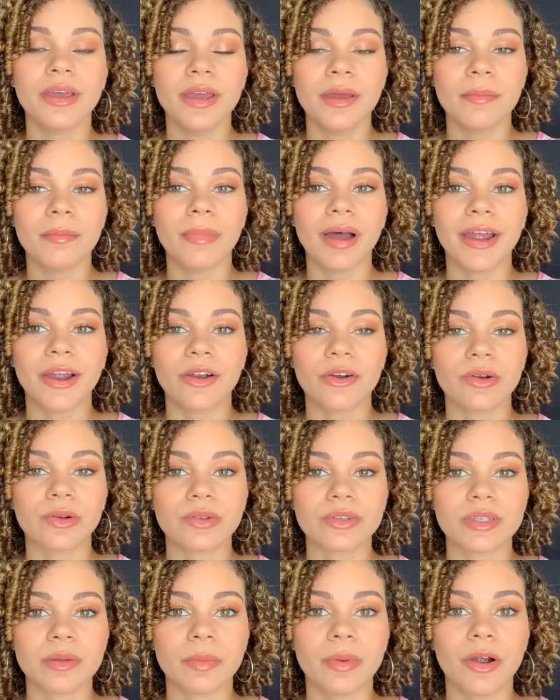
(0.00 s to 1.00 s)
my
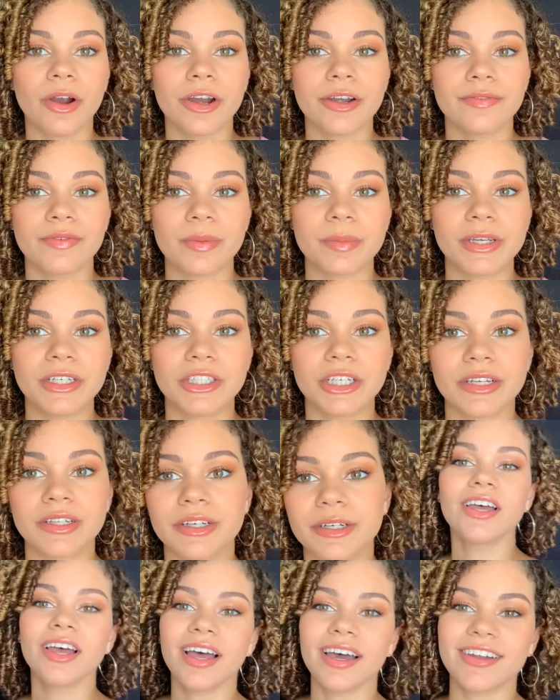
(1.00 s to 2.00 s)
curls apart from each other.
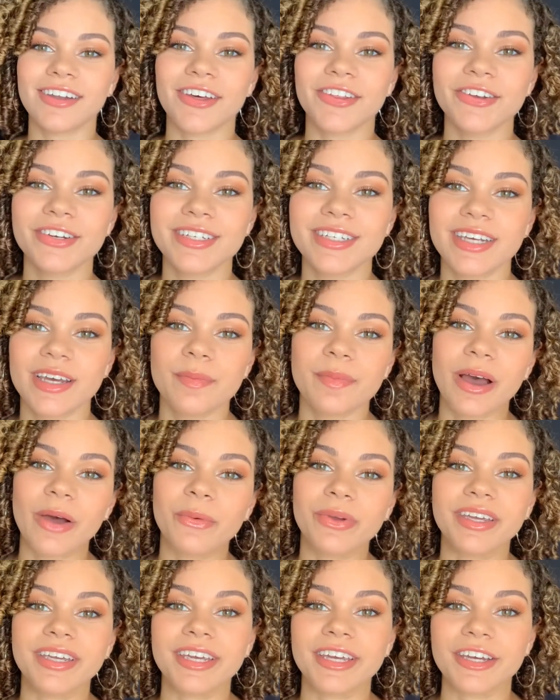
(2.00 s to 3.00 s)
Another tip I
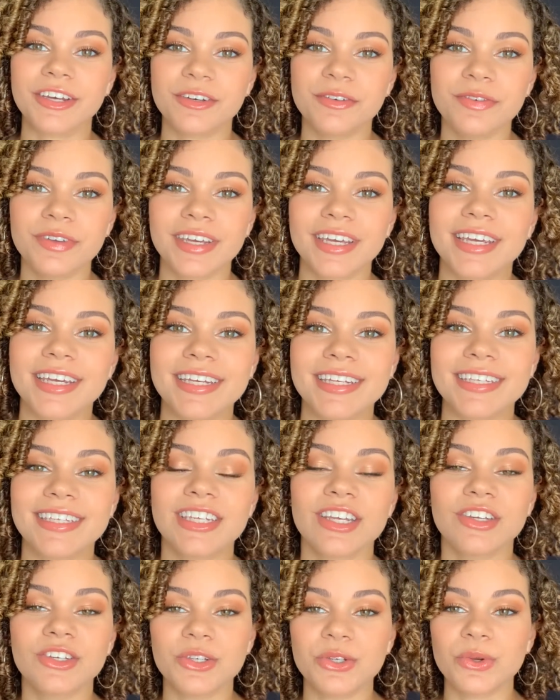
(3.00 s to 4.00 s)
would give
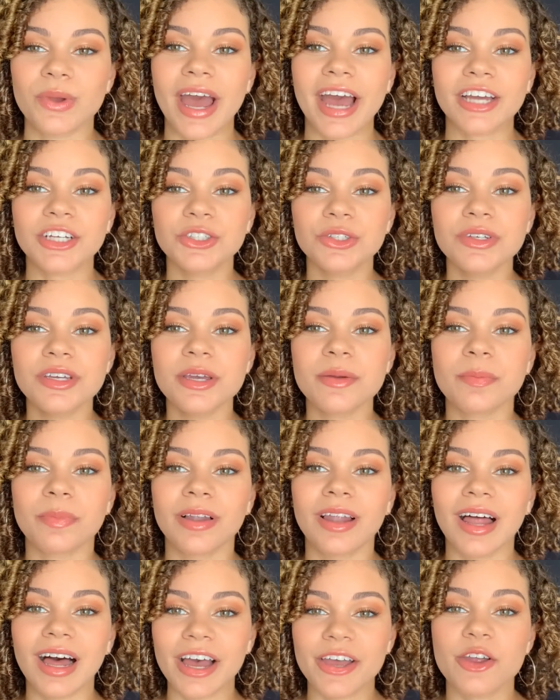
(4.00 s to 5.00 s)
is to actually
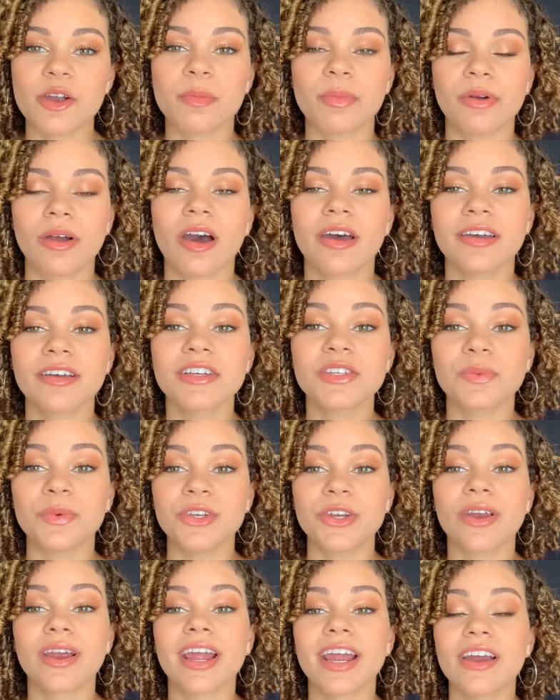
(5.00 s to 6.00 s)
apply your products
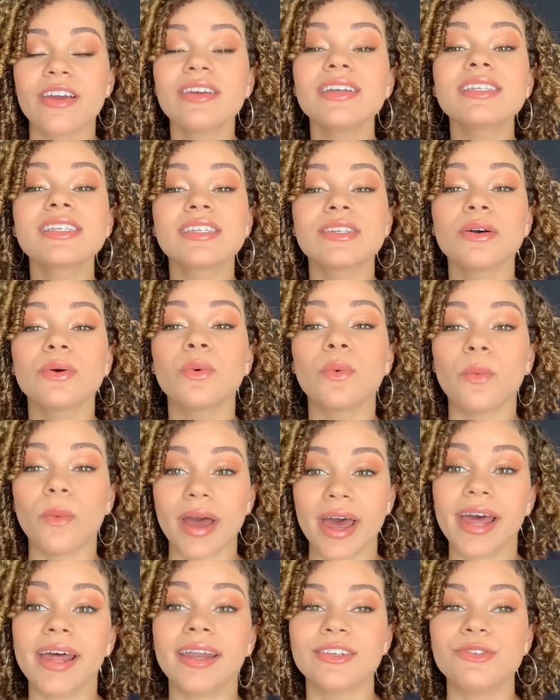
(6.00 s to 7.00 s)
when your hair is still
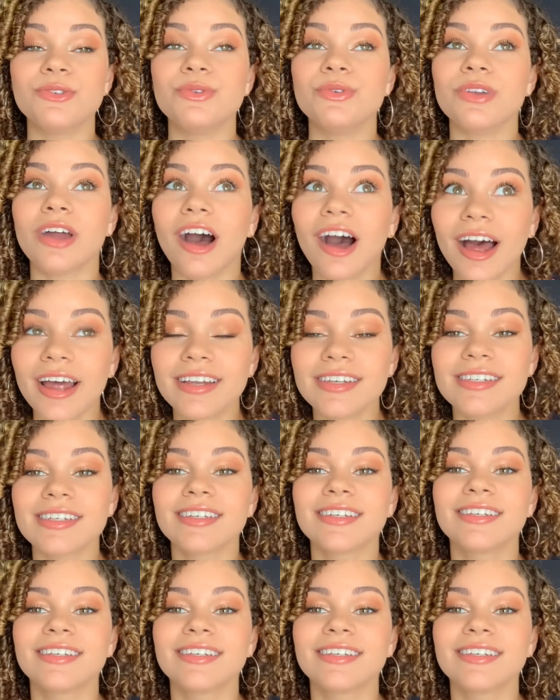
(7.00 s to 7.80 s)
wet. Do not